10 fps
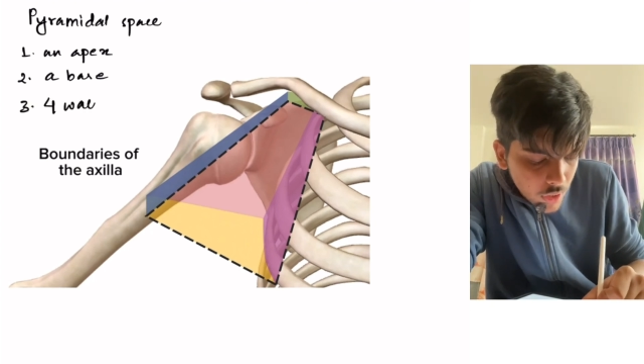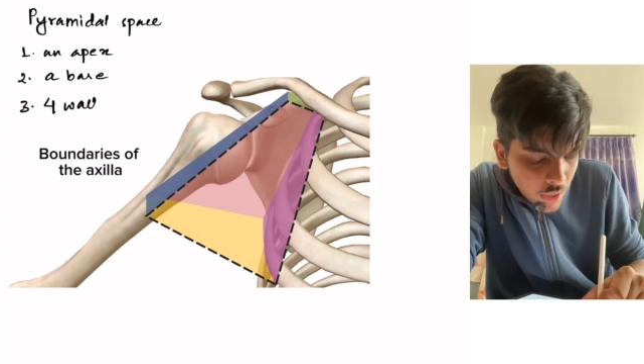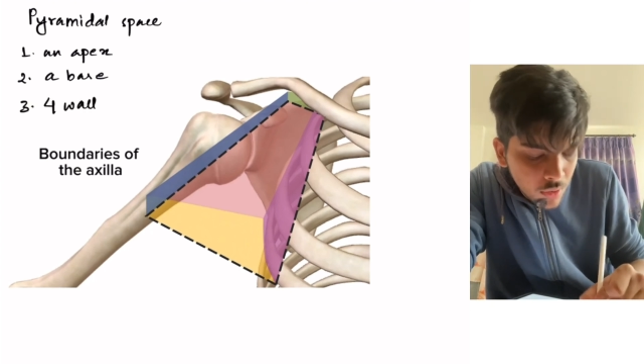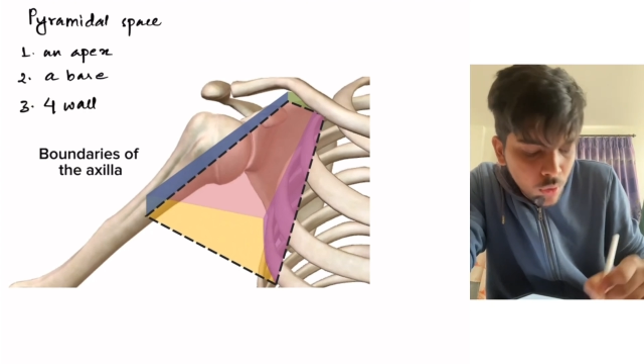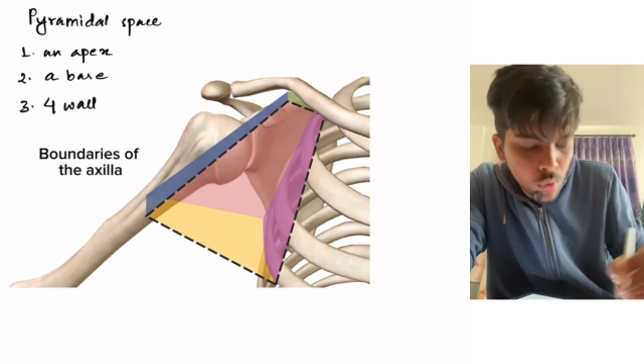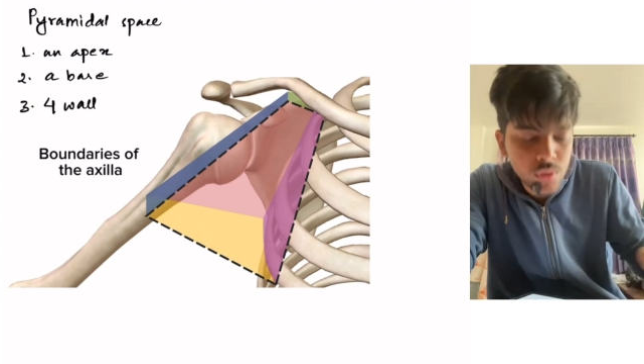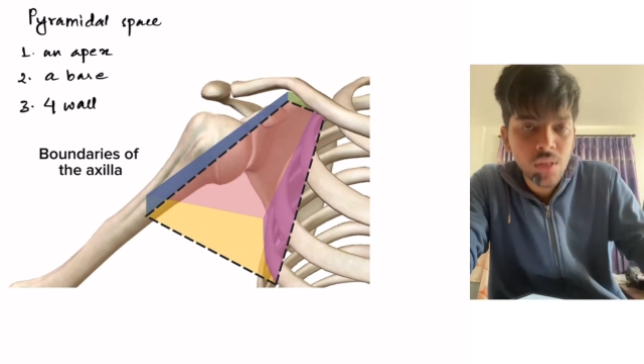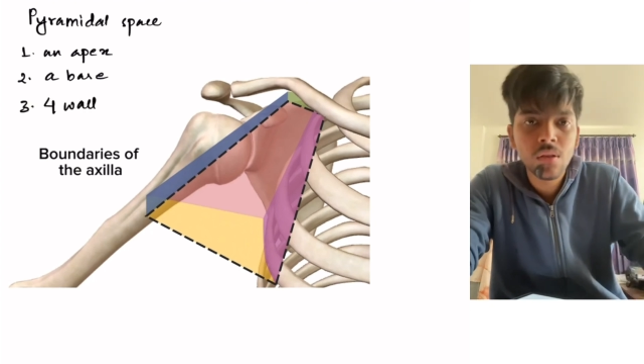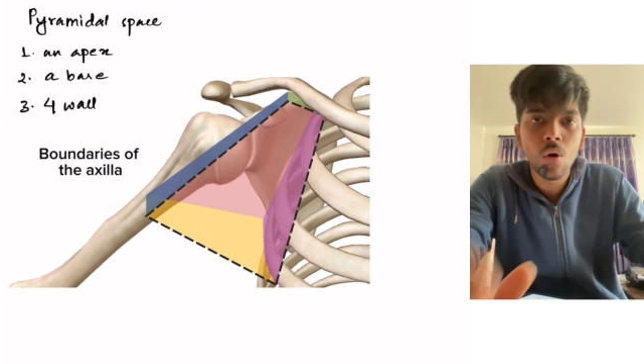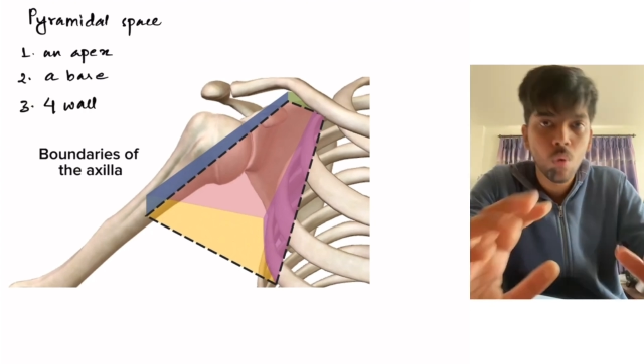
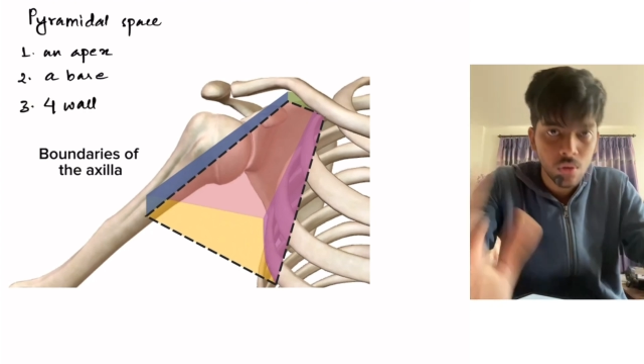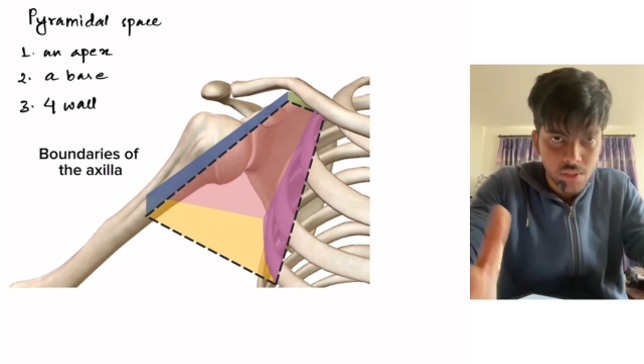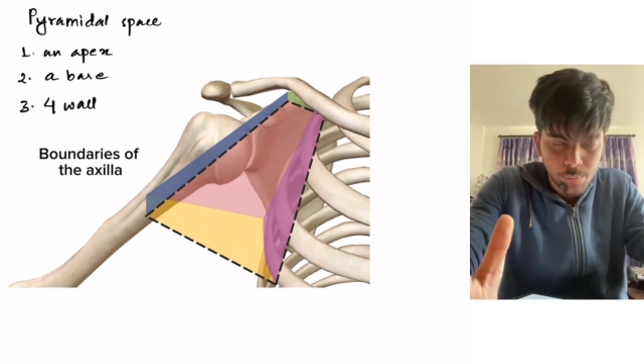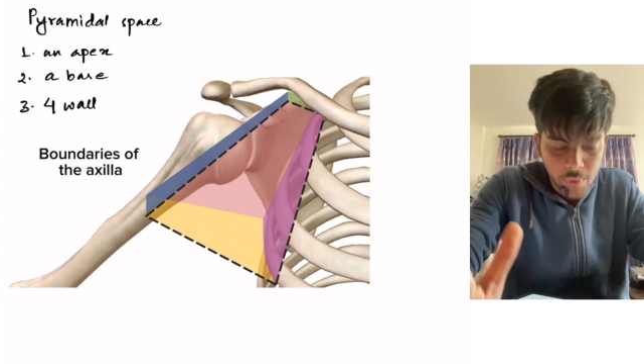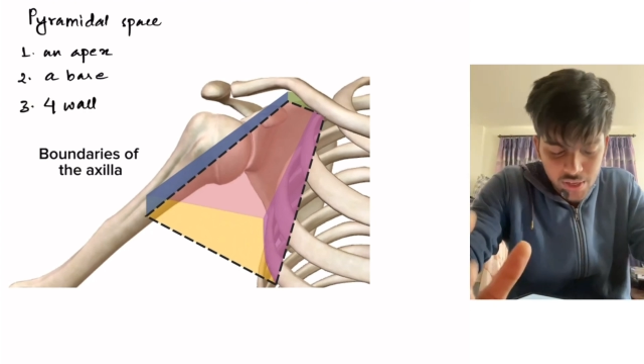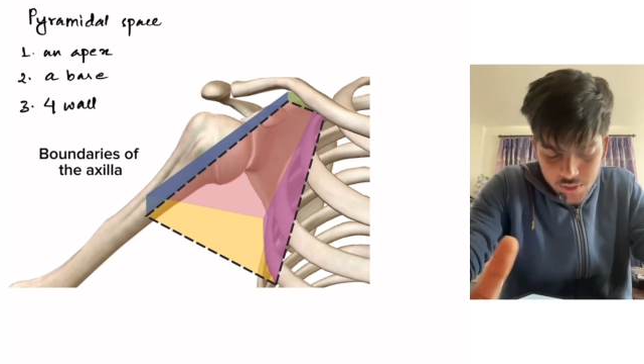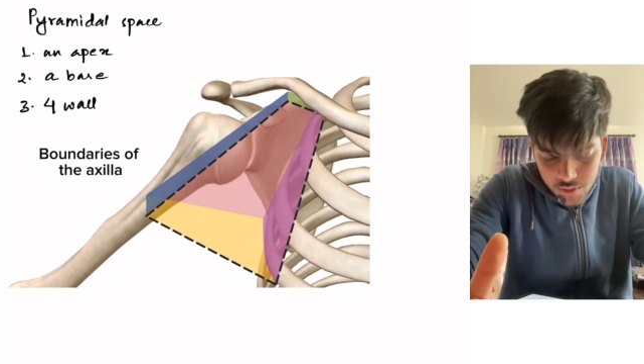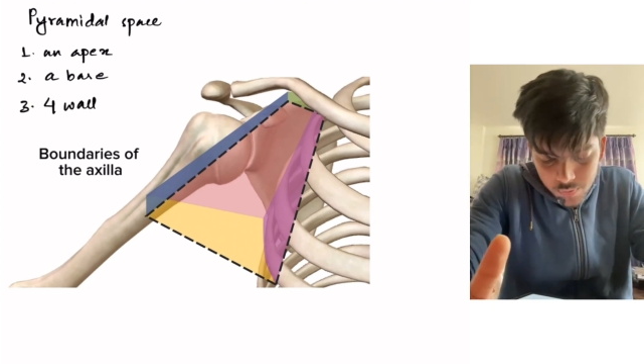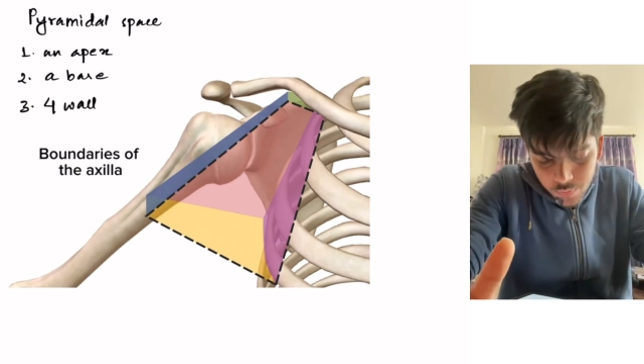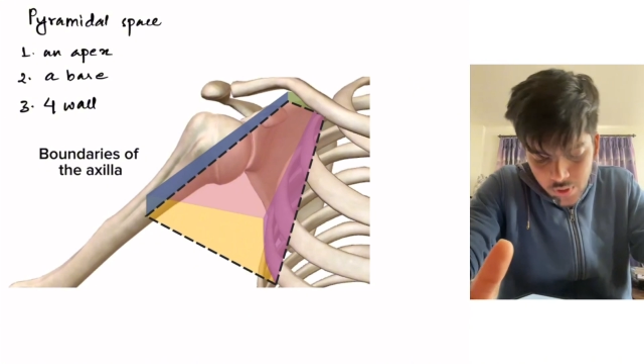enclosing the whole space.